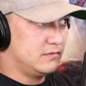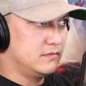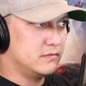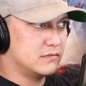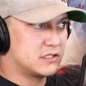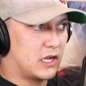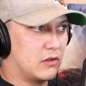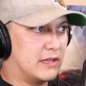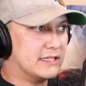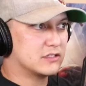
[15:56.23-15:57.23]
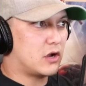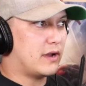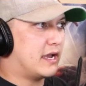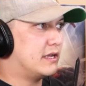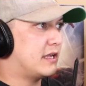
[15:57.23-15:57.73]
So let's go
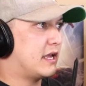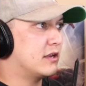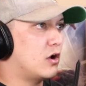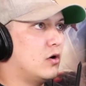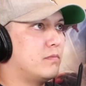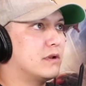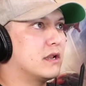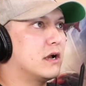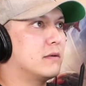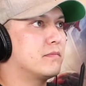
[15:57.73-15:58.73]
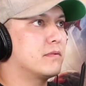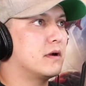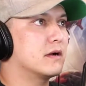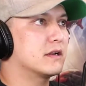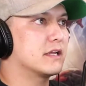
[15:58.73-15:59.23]
ahead and open up. I'm
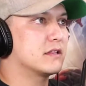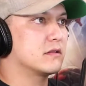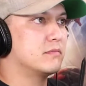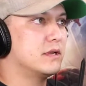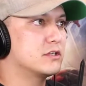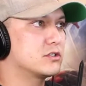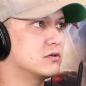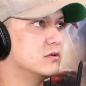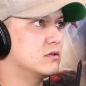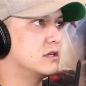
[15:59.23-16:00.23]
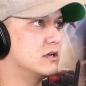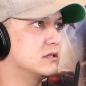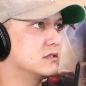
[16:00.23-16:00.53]
gonna get the picture that